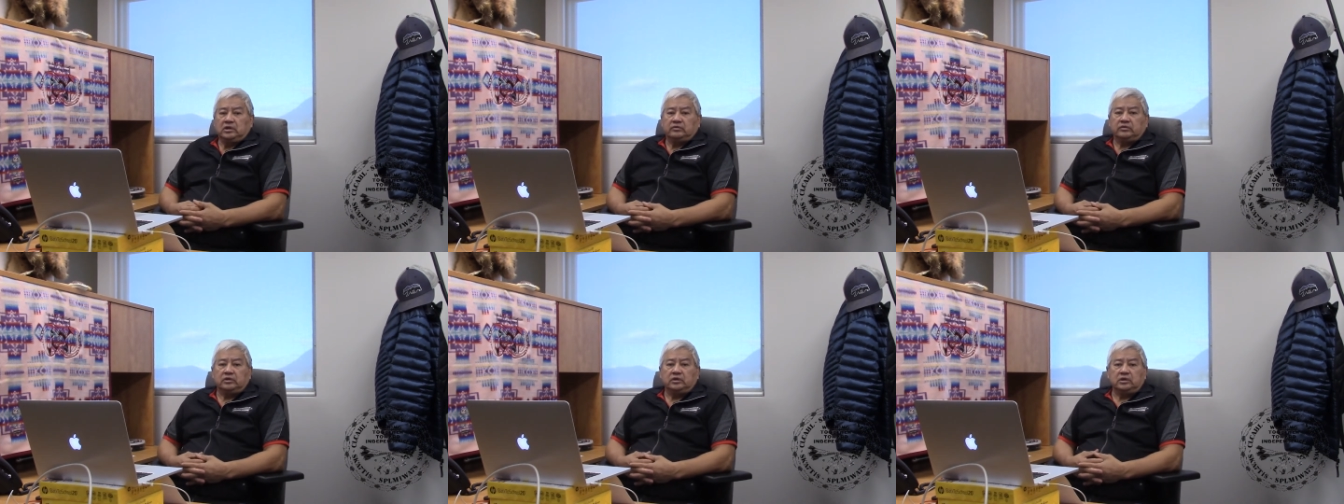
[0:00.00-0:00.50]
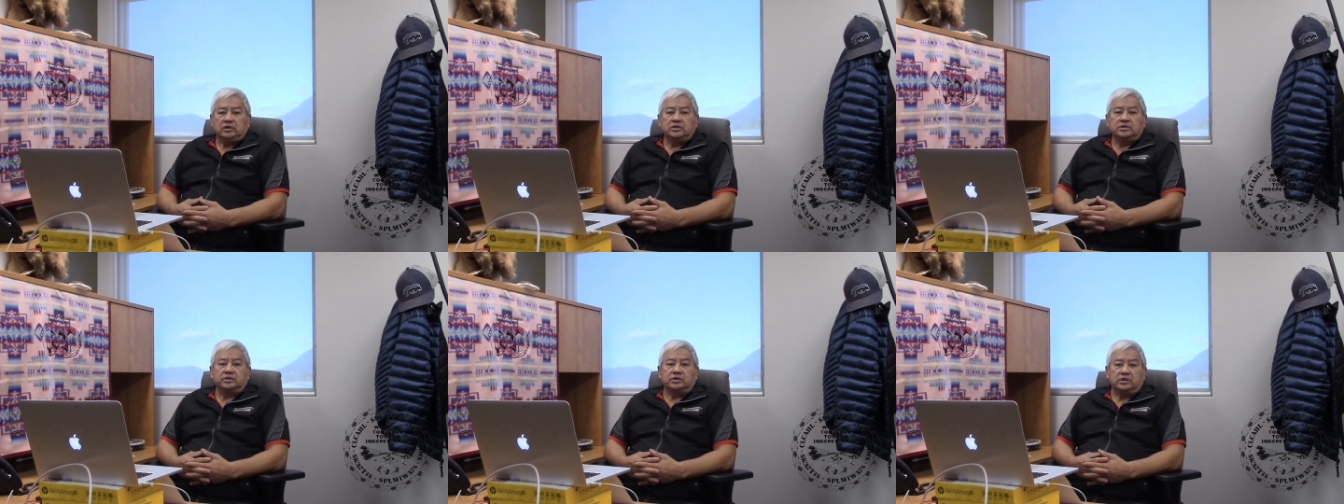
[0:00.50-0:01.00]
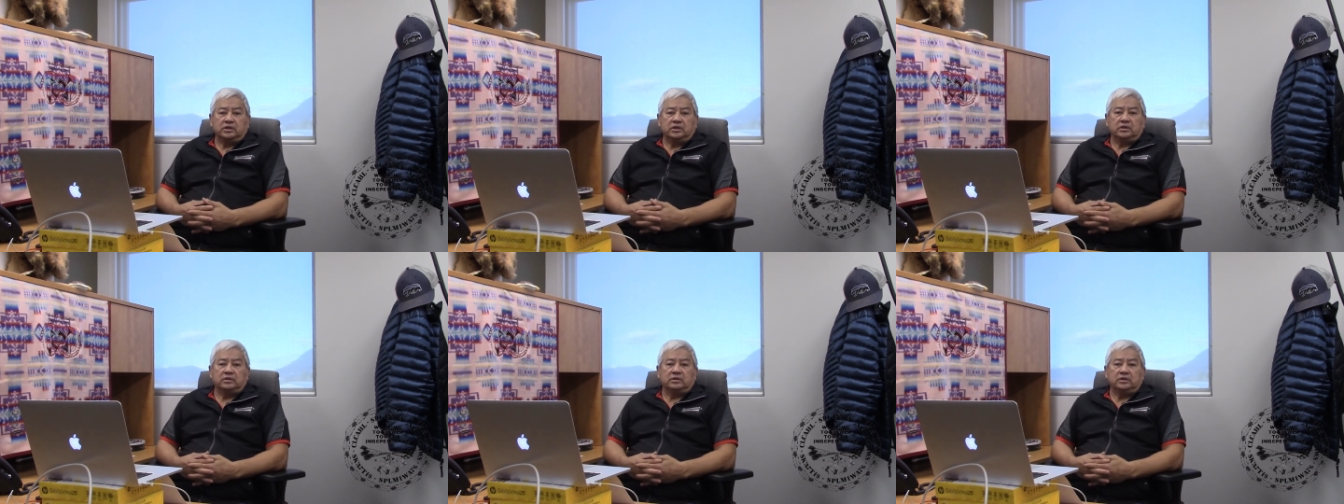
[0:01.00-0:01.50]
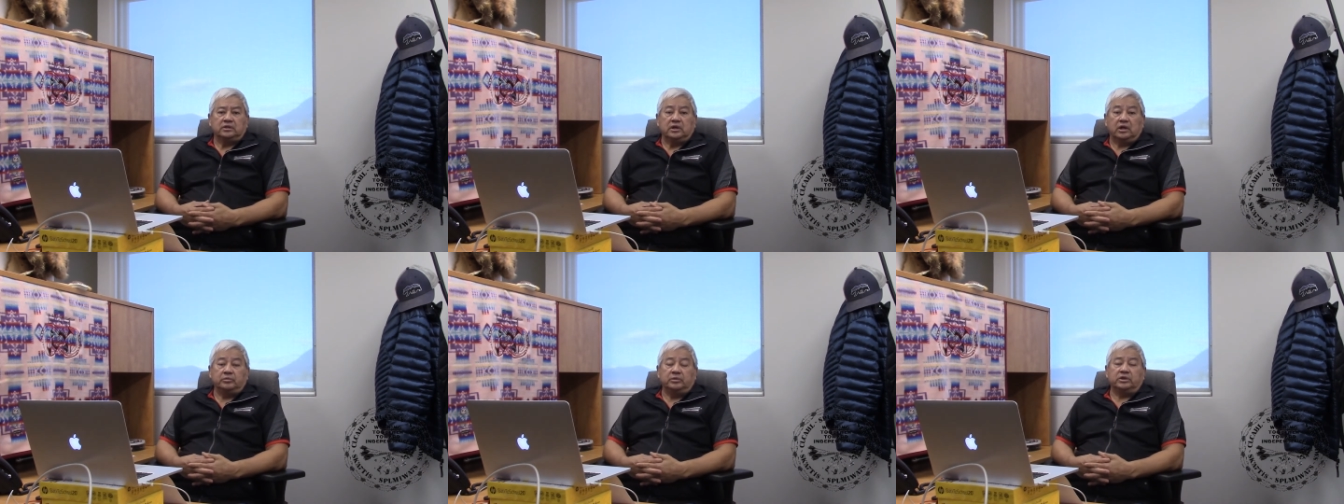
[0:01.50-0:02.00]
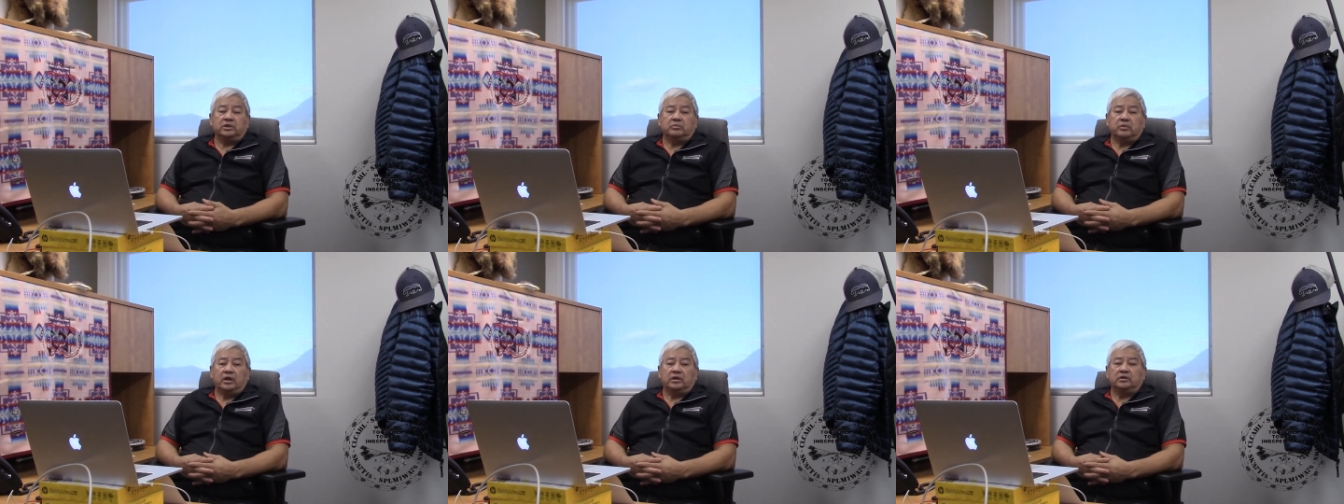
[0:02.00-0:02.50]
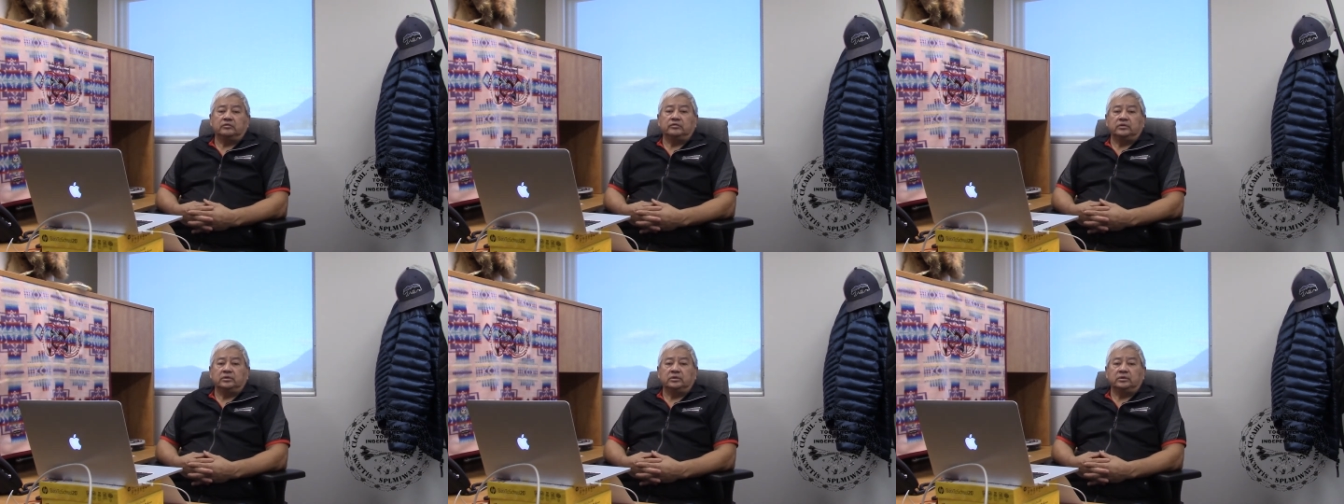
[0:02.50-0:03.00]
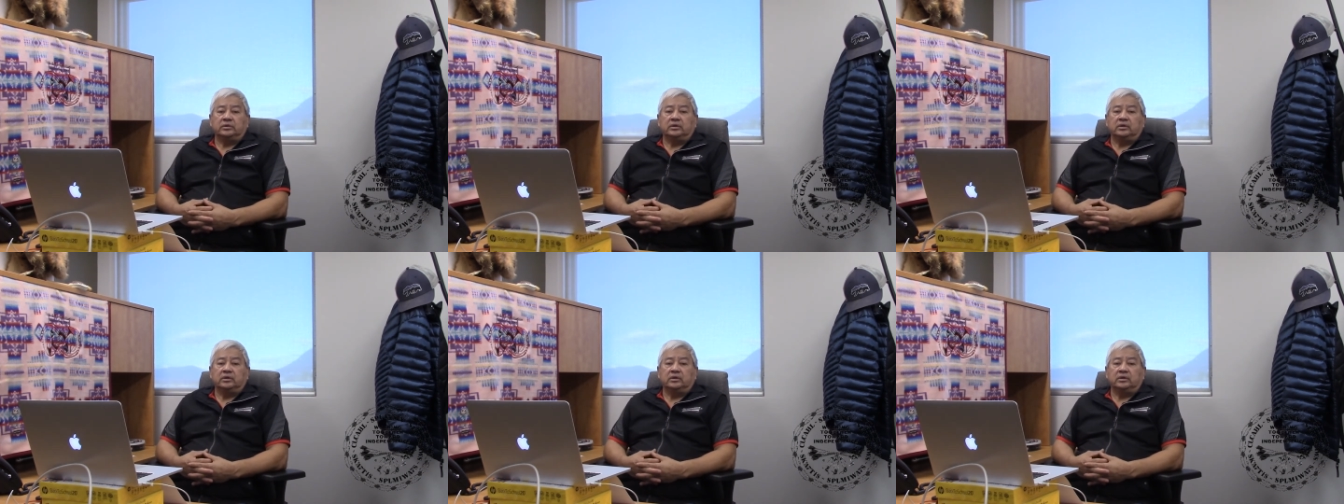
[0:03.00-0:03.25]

for at least a year. You ought to be commended for doing